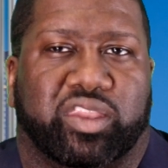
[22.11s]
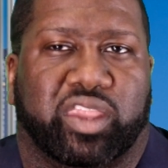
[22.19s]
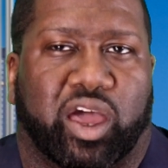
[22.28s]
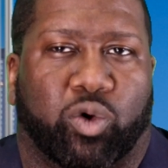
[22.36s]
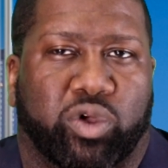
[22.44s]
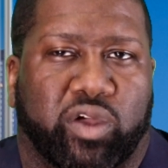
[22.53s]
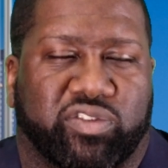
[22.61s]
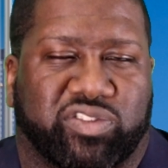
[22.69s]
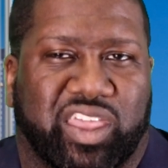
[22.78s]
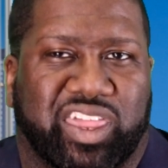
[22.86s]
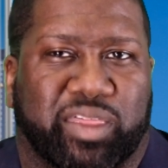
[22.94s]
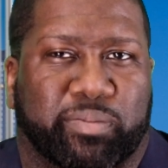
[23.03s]
Now, we have
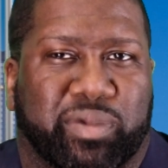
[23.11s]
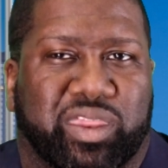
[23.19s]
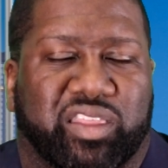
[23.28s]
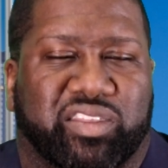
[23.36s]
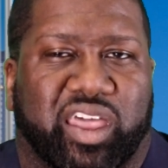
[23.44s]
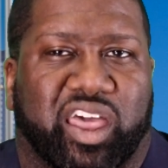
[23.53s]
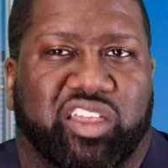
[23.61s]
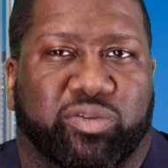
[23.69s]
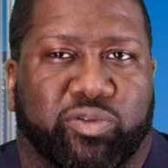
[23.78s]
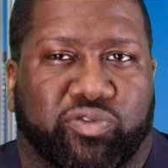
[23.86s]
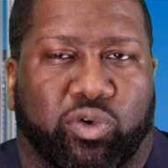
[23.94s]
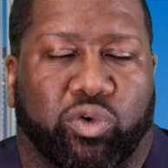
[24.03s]
stated many
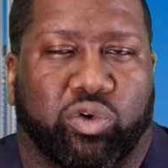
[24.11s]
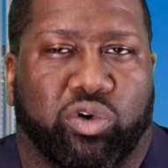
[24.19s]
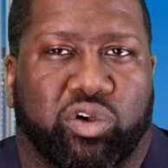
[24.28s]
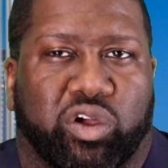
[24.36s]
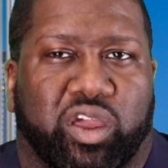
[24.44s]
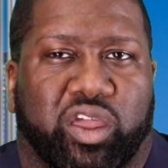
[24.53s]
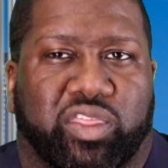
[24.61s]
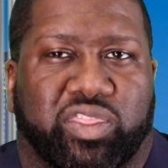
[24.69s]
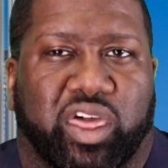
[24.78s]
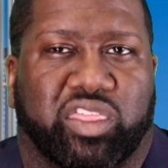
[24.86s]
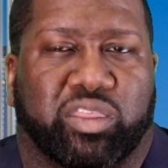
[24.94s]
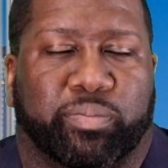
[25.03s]
times before
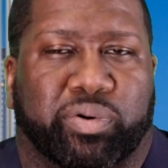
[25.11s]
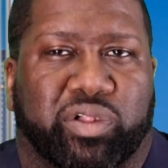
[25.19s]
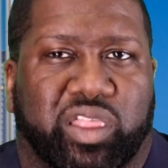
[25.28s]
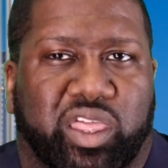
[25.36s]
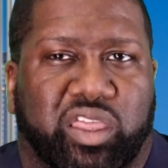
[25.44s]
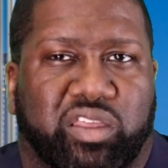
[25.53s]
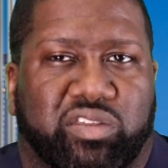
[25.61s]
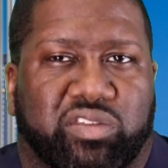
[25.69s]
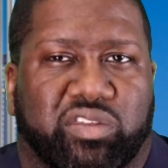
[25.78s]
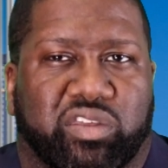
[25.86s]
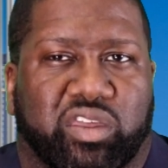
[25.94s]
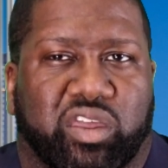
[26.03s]
that the
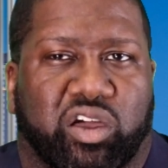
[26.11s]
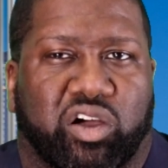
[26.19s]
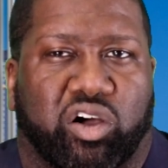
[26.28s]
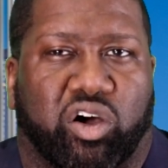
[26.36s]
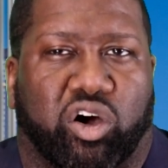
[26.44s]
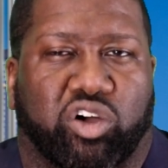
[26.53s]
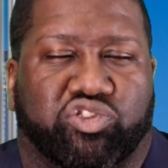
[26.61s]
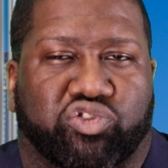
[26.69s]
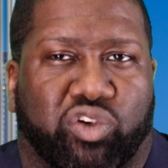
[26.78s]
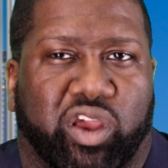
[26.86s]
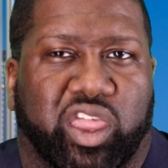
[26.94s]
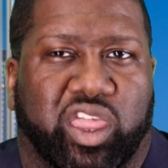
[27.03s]
police are
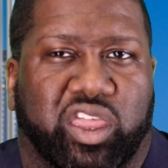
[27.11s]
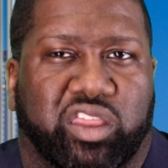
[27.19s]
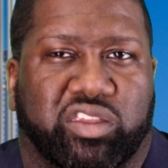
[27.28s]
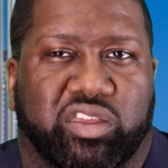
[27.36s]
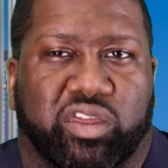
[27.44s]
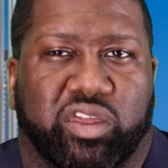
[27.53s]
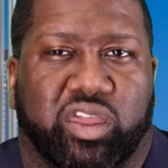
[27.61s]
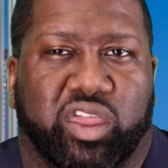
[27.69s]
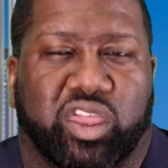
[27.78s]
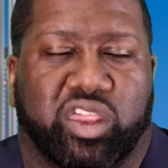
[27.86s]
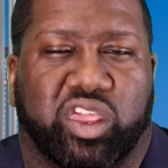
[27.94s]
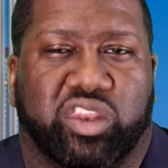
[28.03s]
trained
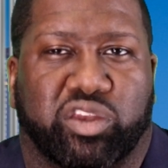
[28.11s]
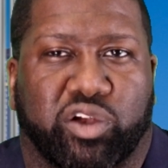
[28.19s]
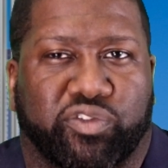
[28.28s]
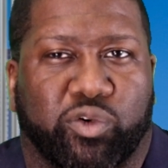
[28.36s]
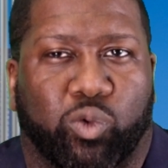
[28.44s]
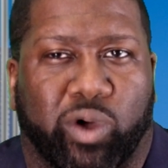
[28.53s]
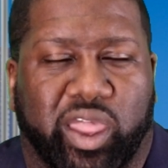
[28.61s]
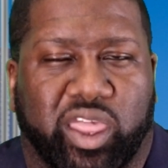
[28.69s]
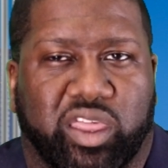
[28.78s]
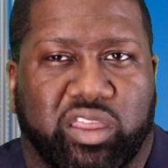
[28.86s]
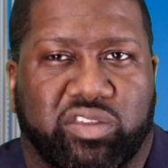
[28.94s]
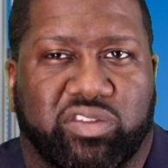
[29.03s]
in different
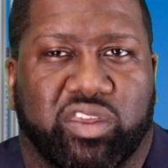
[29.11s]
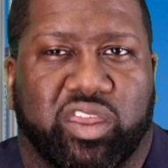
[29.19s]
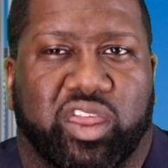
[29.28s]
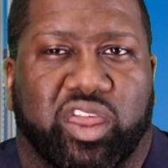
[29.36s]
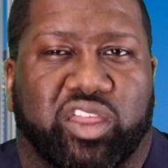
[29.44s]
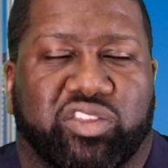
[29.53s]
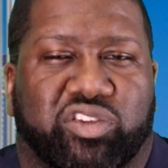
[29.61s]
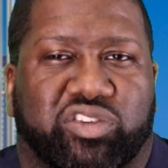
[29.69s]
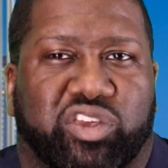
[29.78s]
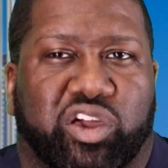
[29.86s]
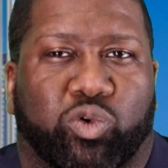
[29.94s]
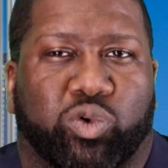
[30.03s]
ways
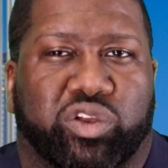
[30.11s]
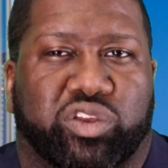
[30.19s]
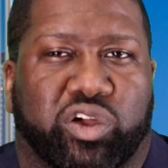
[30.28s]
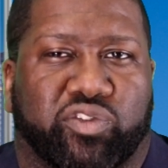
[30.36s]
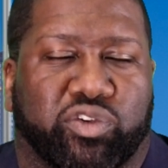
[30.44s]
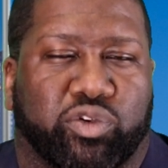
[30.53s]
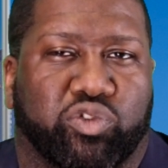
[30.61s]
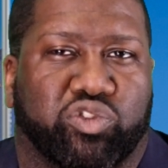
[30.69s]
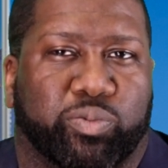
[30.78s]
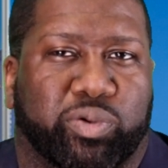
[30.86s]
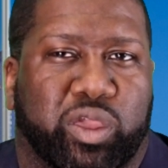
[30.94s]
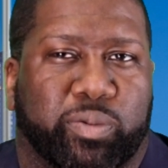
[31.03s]
to deal with different
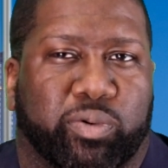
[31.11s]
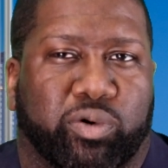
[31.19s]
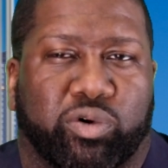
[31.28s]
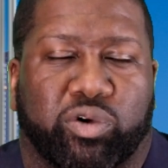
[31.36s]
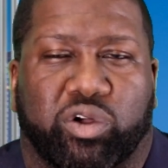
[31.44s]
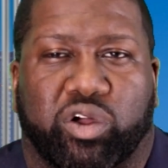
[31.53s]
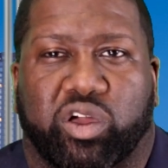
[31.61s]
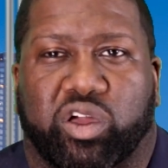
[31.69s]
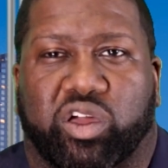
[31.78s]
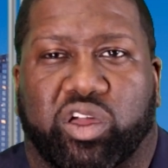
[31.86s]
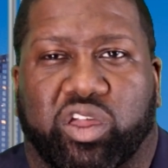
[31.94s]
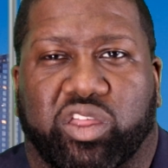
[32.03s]
groups of people,
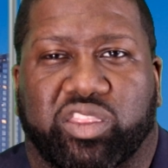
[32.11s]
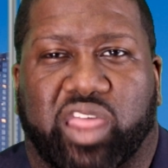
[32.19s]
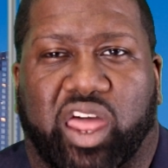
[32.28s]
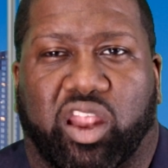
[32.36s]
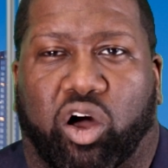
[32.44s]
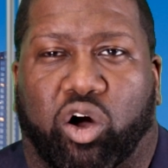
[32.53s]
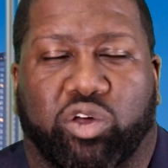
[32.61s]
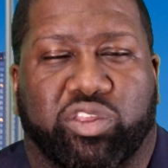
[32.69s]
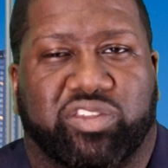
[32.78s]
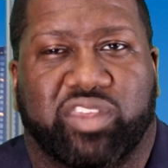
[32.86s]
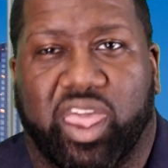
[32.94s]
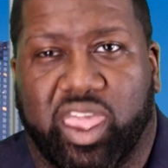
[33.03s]
not
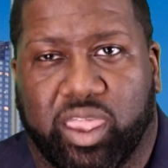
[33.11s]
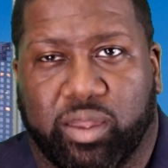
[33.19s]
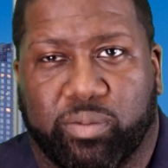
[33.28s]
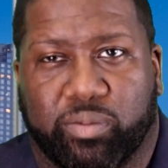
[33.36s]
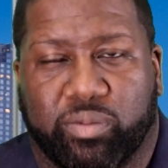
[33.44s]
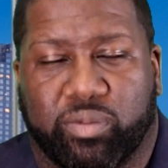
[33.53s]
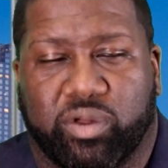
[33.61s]
all the same.